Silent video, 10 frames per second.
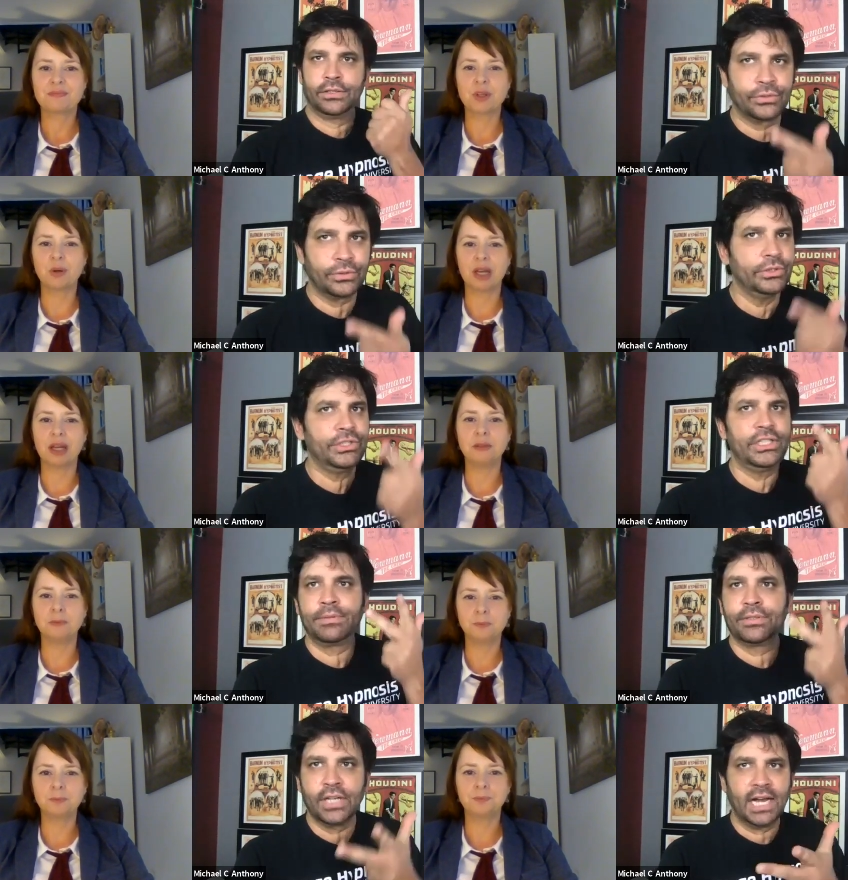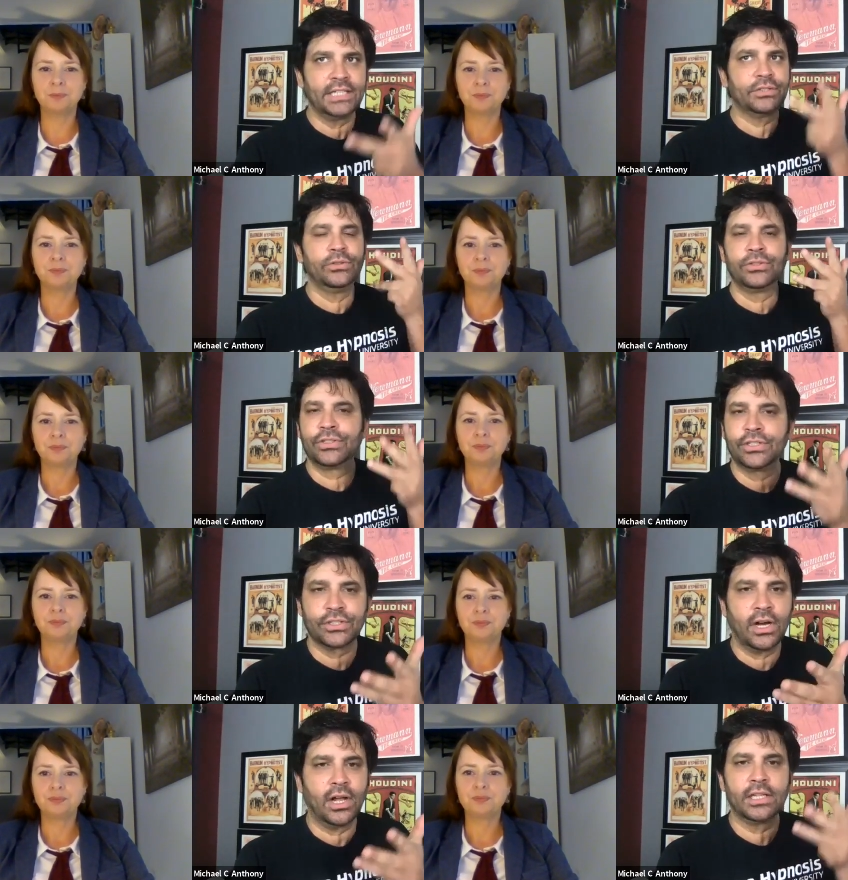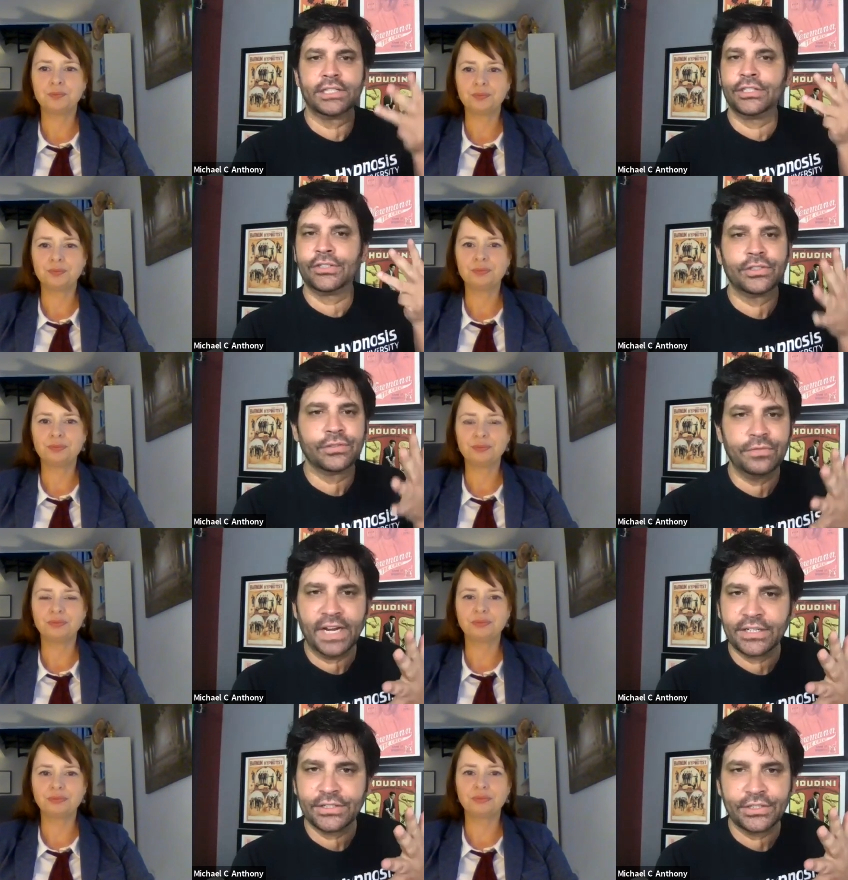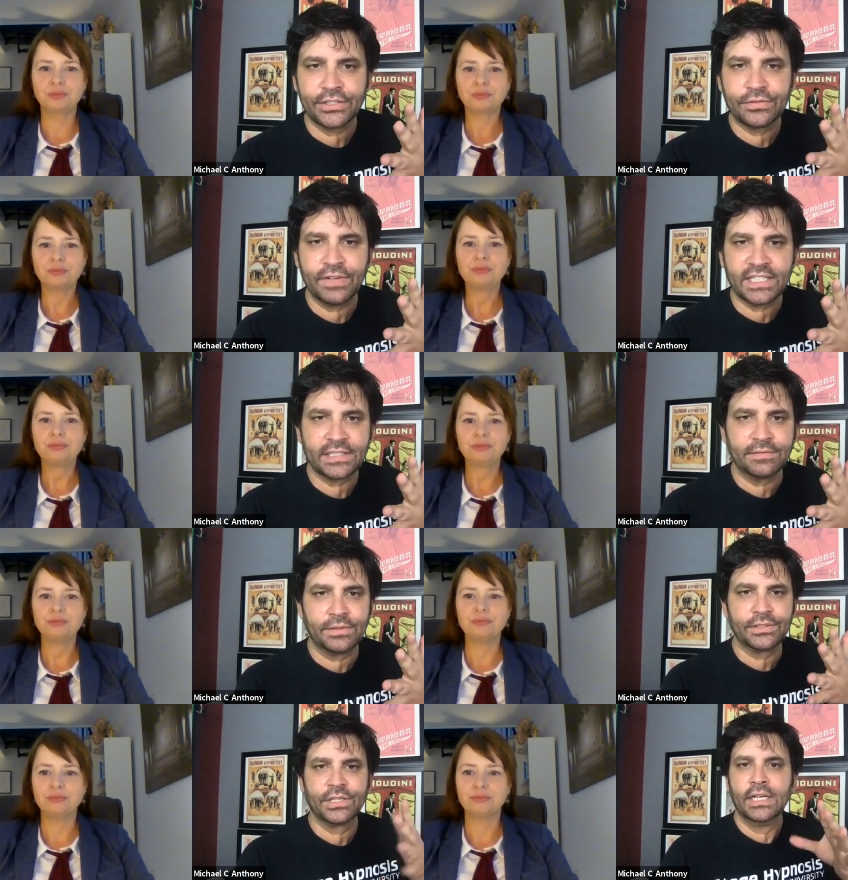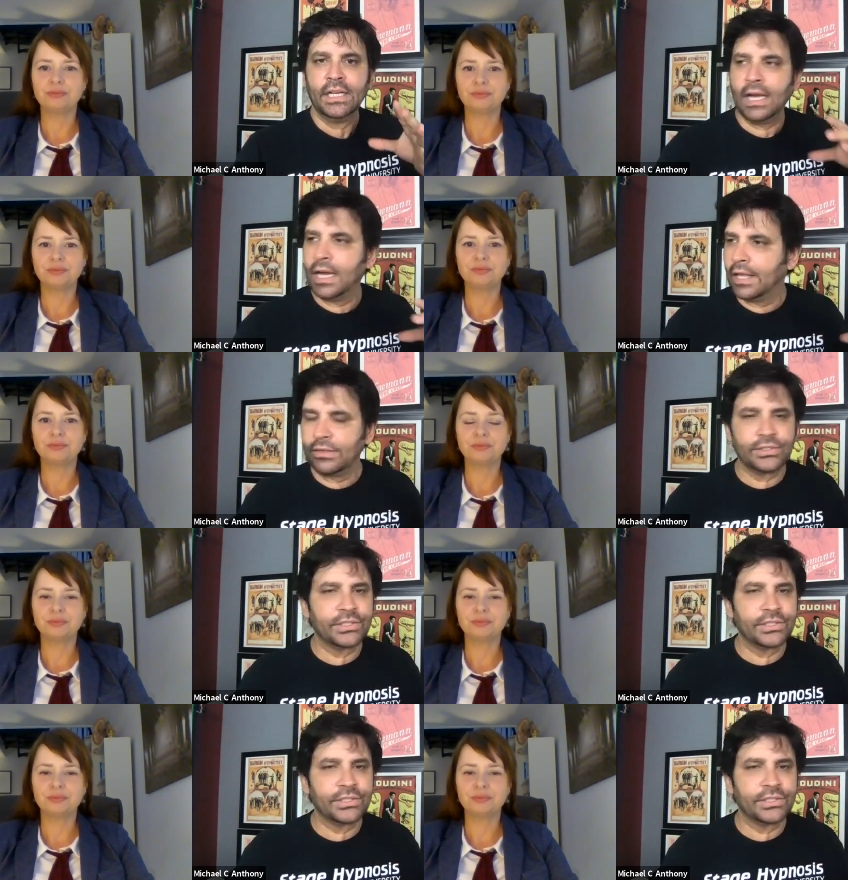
Speaker 1: Uh, there's cruise ships, there's high schools, there's colleges, there's fairs, there's festivals,